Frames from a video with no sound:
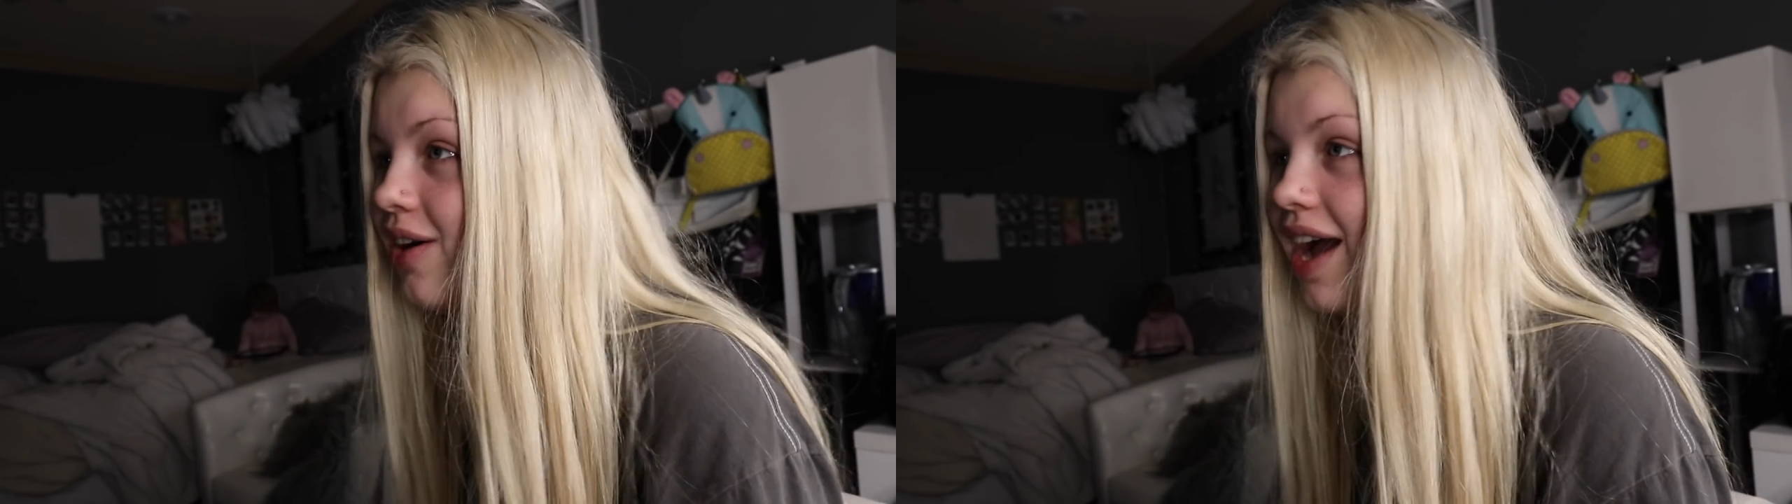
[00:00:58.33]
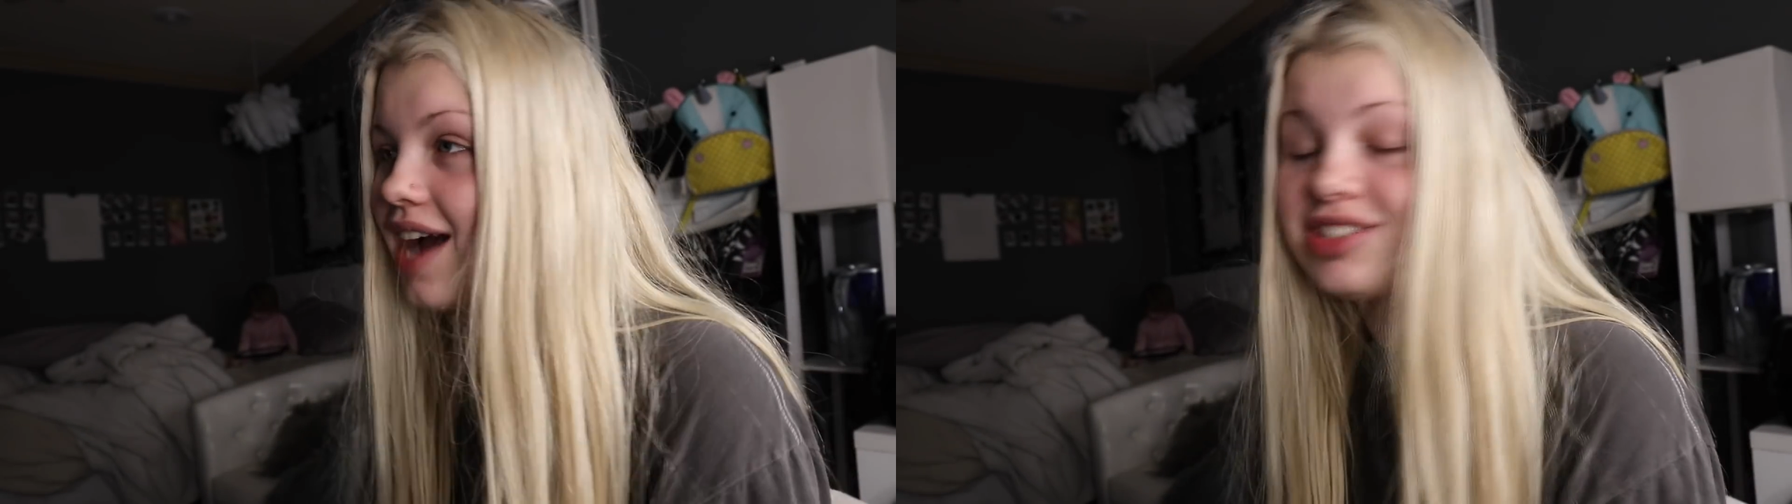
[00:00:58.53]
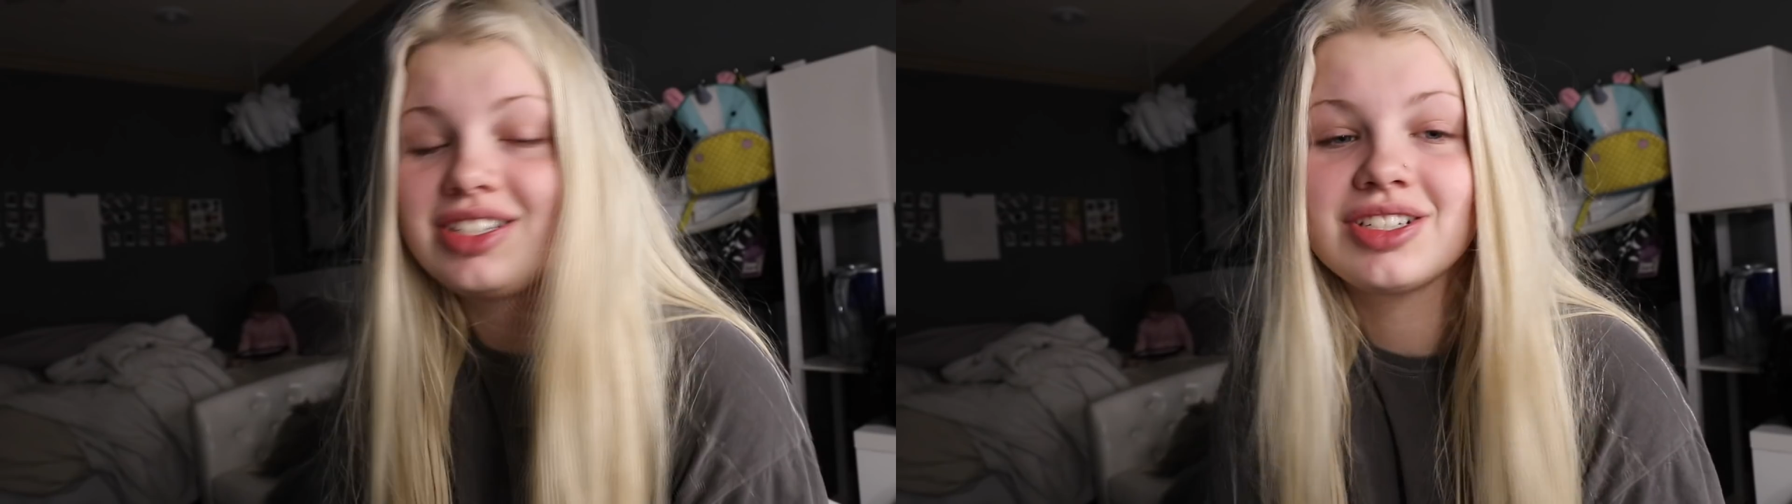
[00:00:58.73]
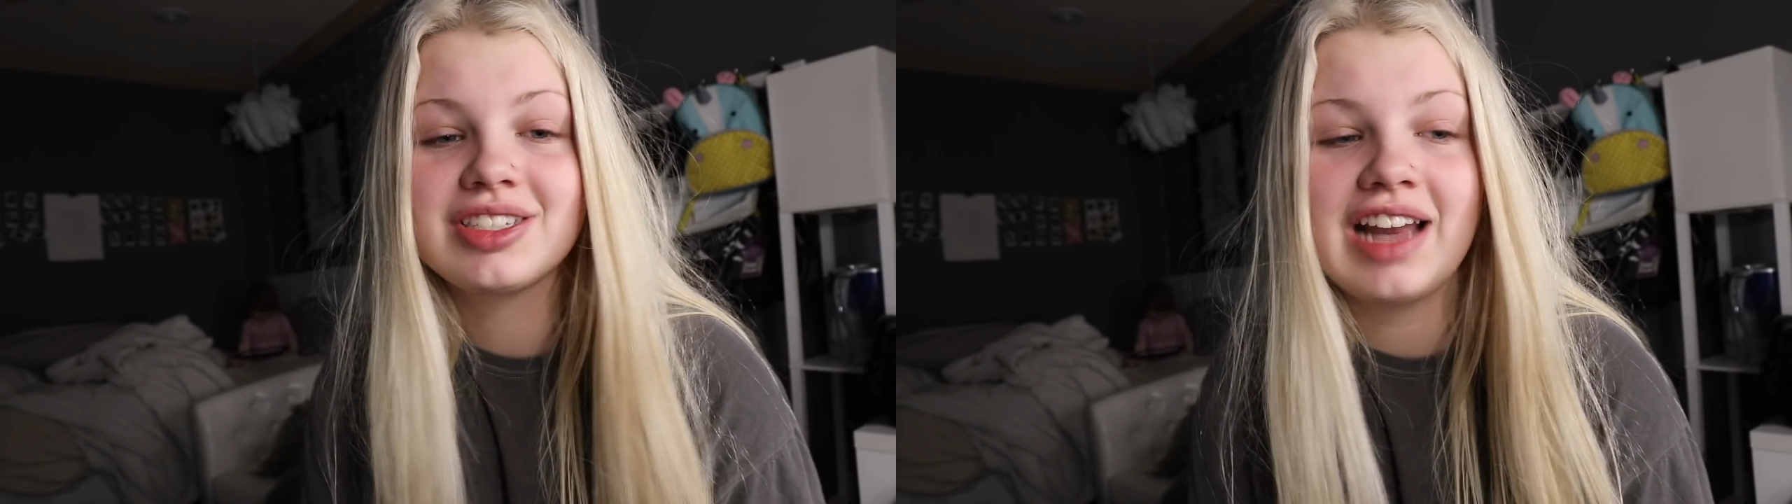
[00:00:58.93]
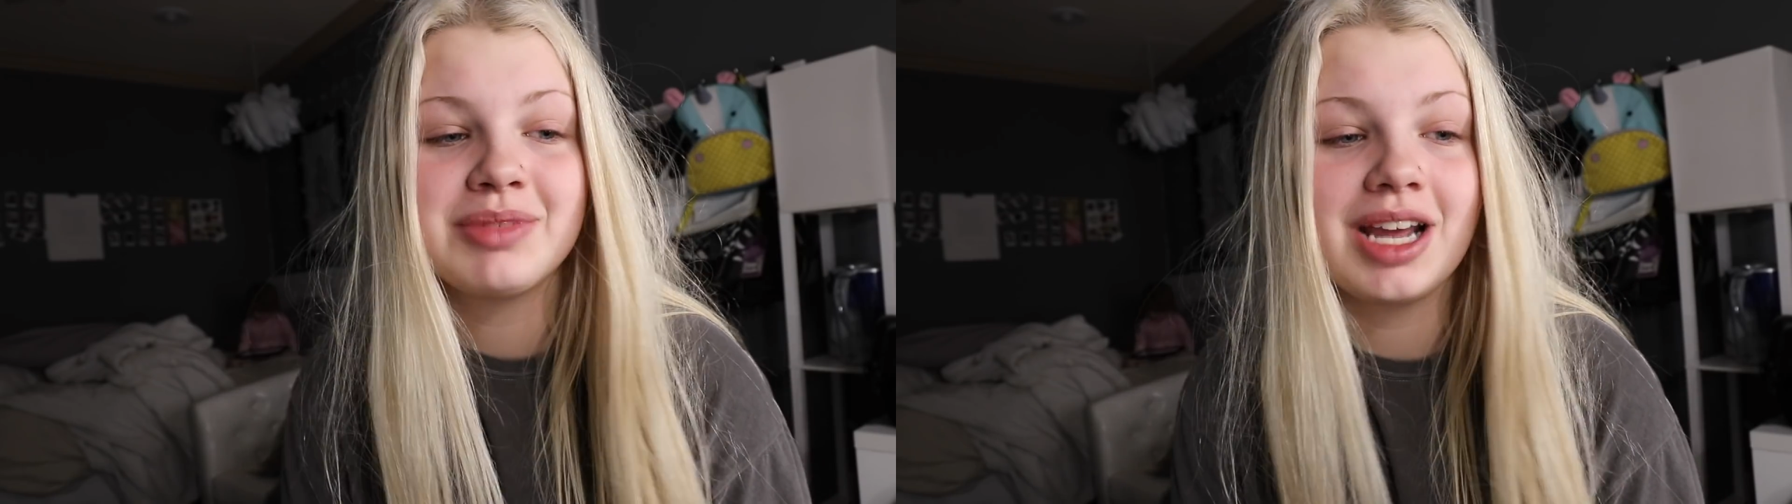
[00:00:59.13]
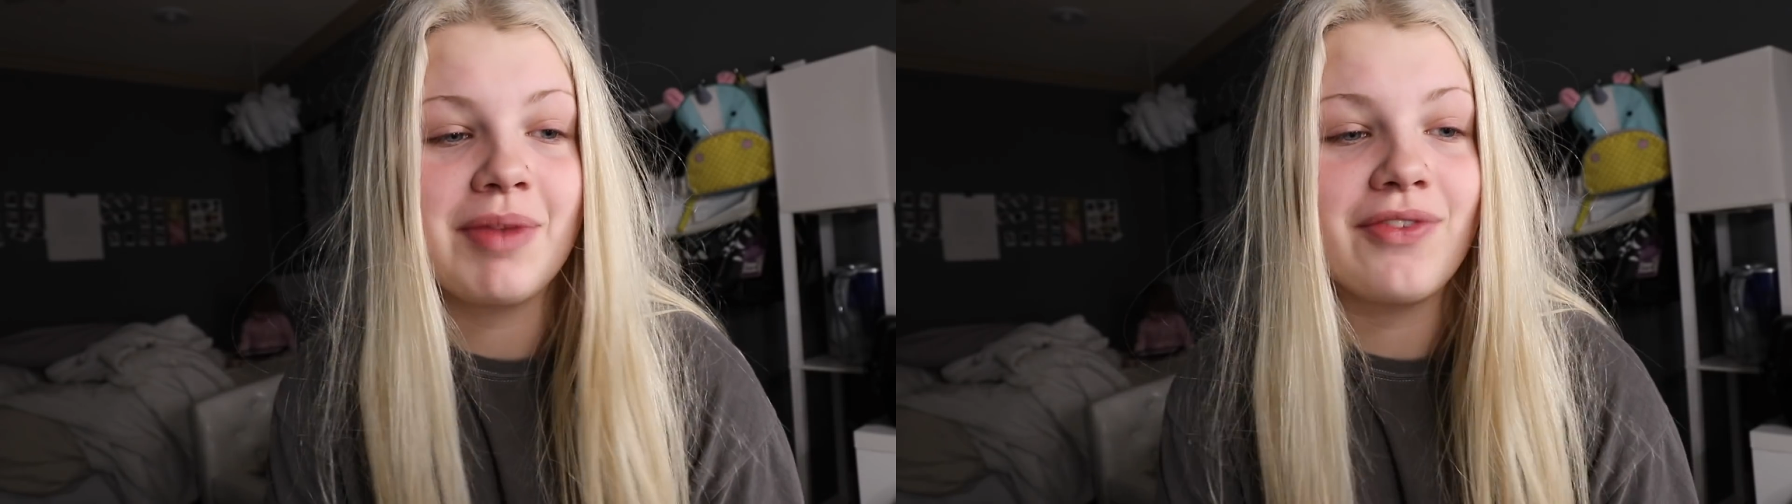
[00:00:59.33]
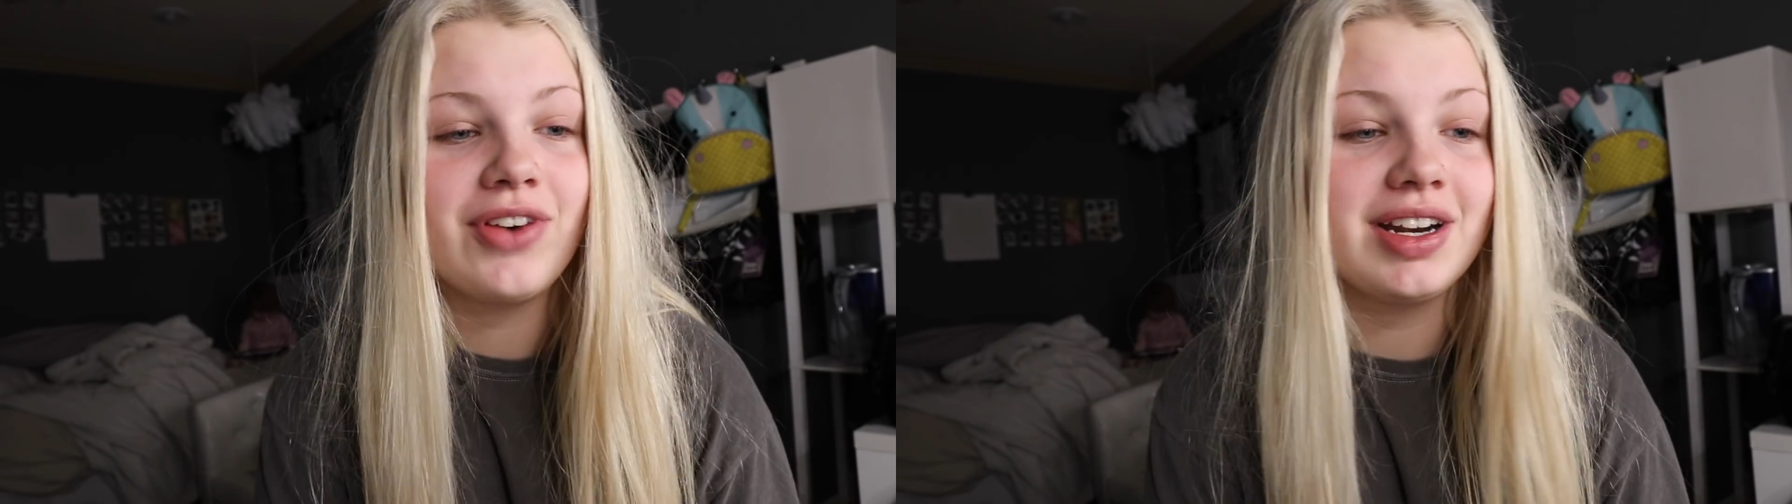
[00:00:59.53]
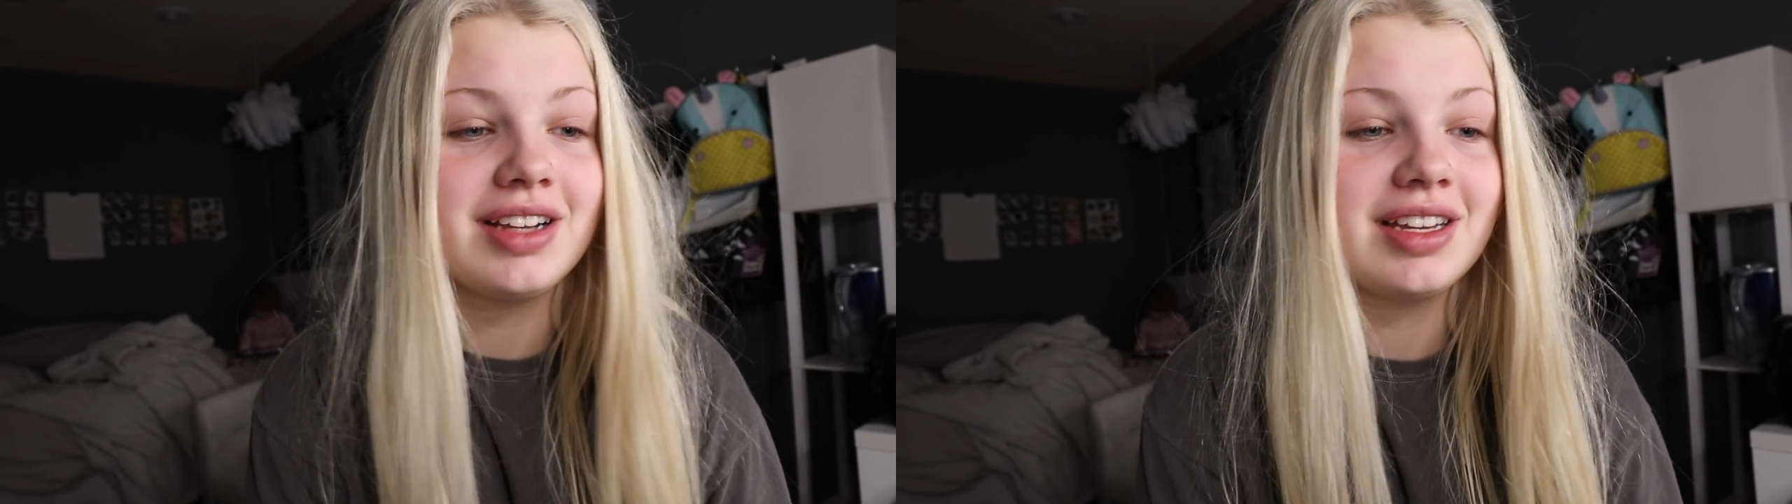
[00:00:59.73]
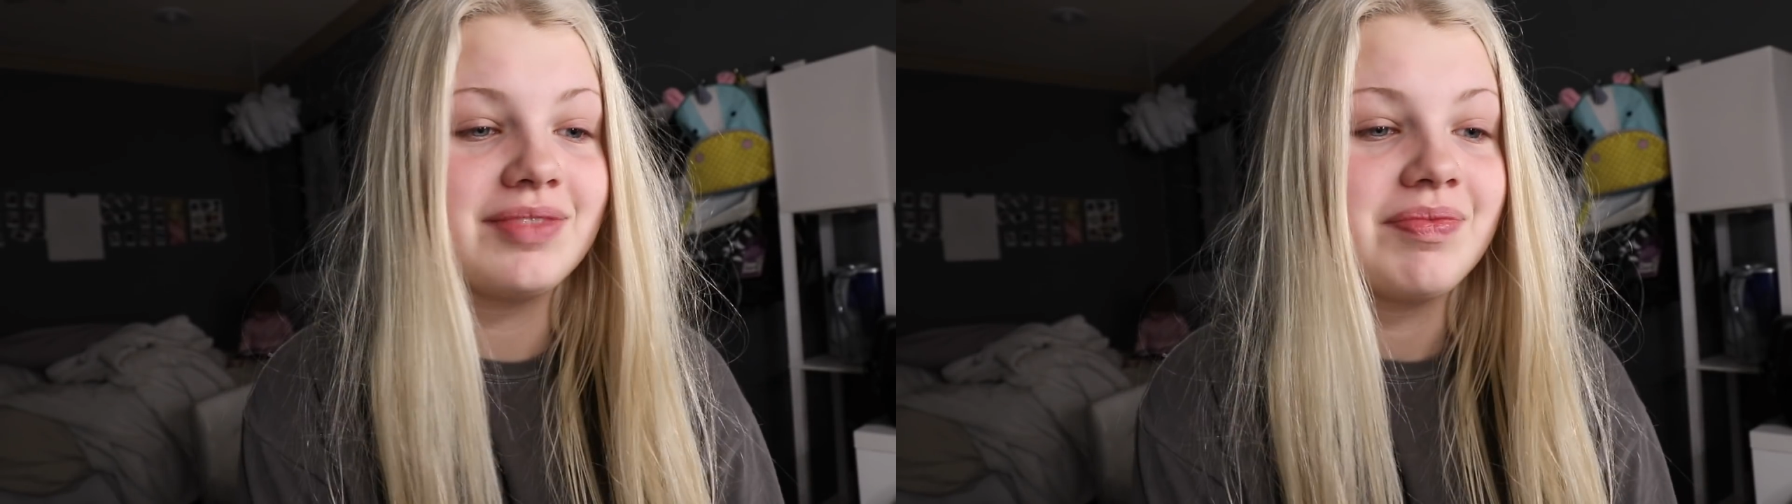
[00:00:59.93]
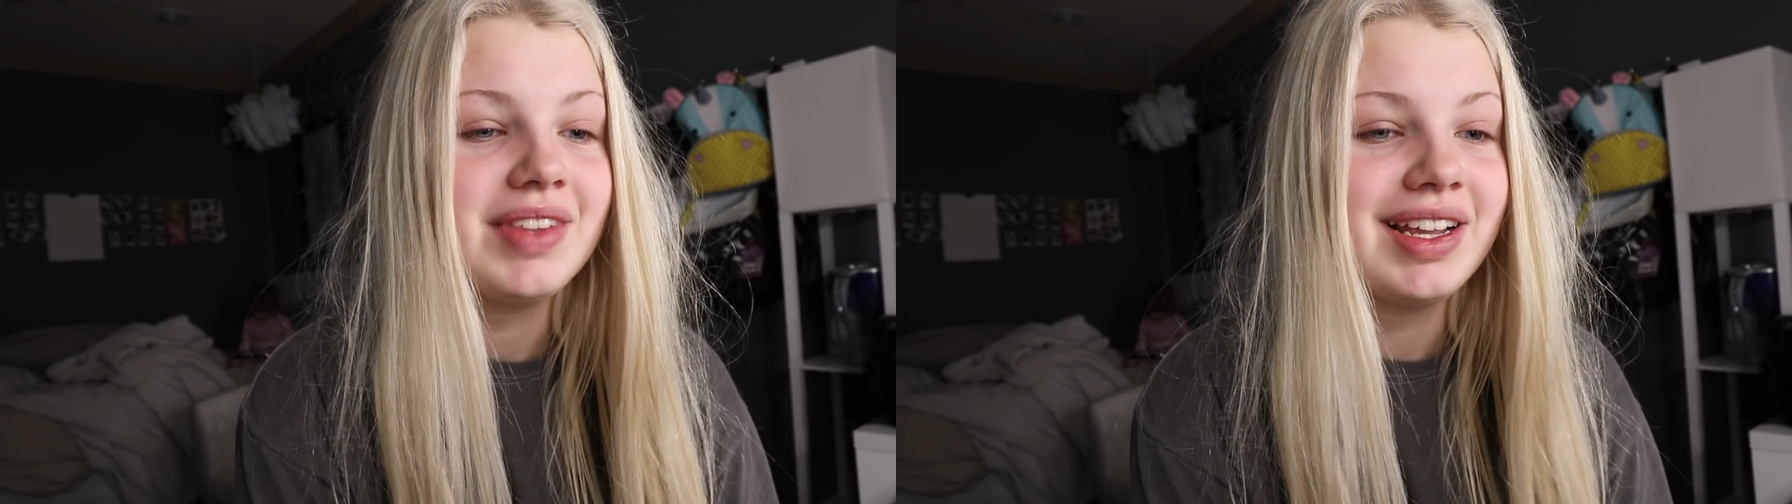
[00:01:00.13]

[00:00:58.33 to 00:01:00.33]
I actually just Snapchatted my friend and I said,